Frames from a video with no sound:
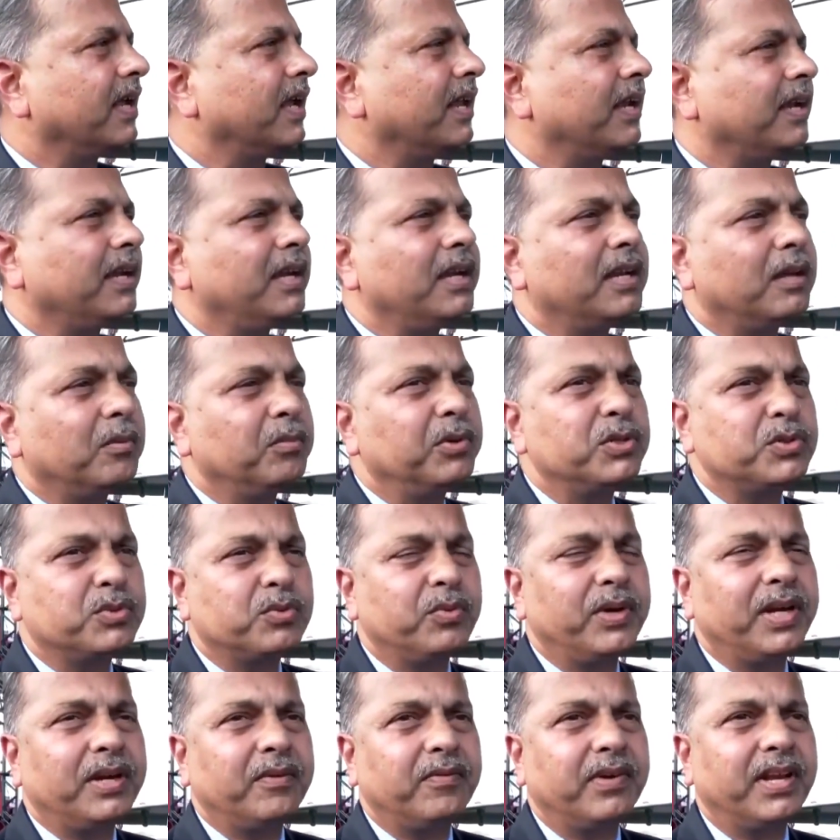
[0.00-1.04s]
and EW
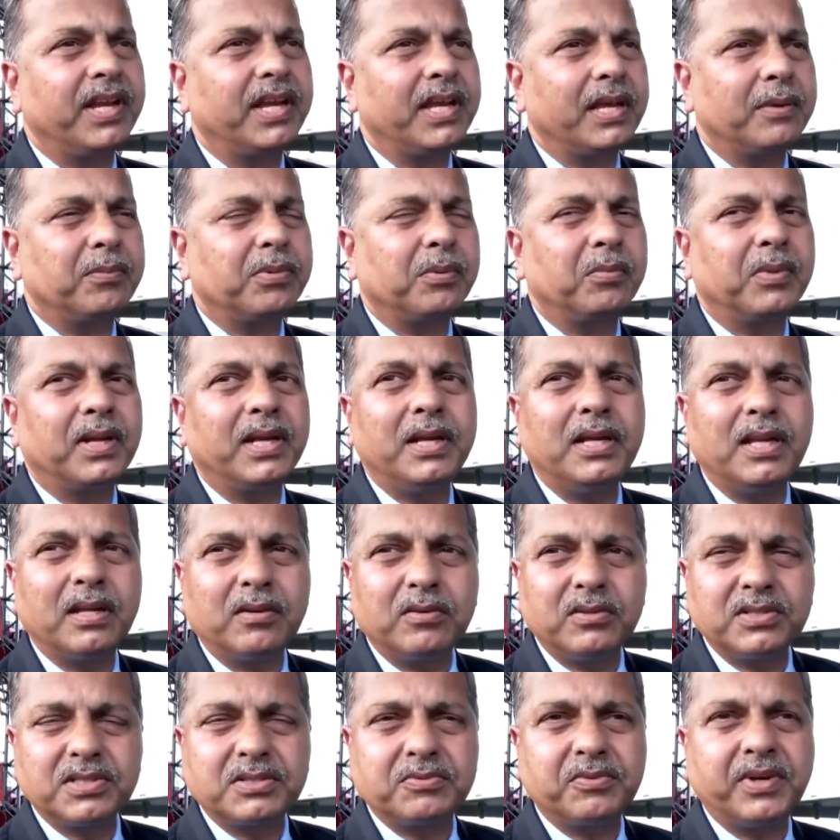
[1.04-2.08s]
suite, very capable
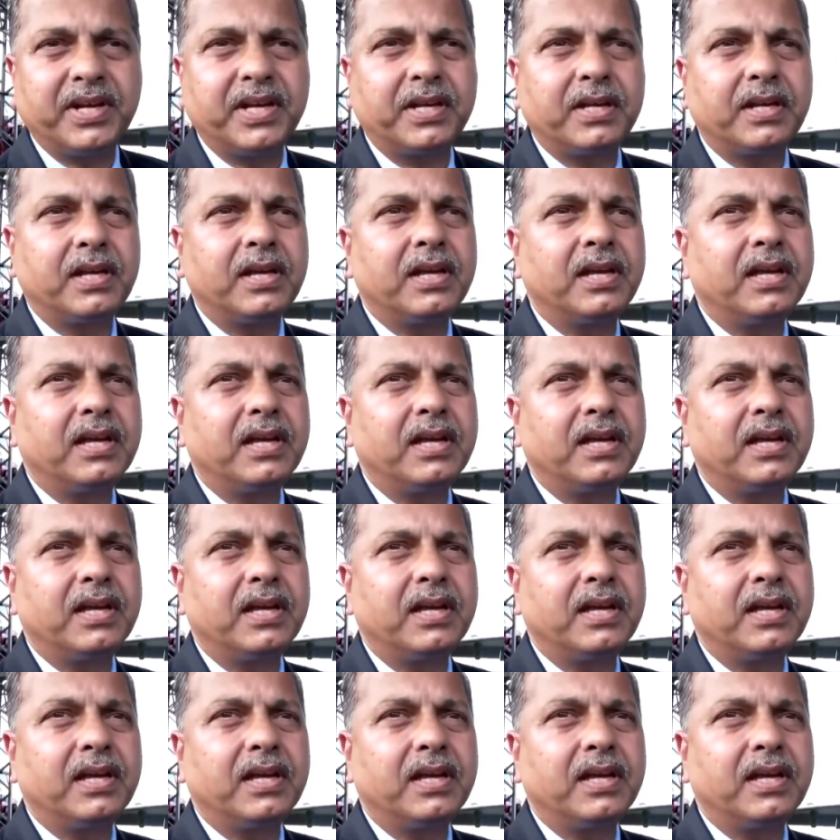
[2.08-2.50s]
EW suite.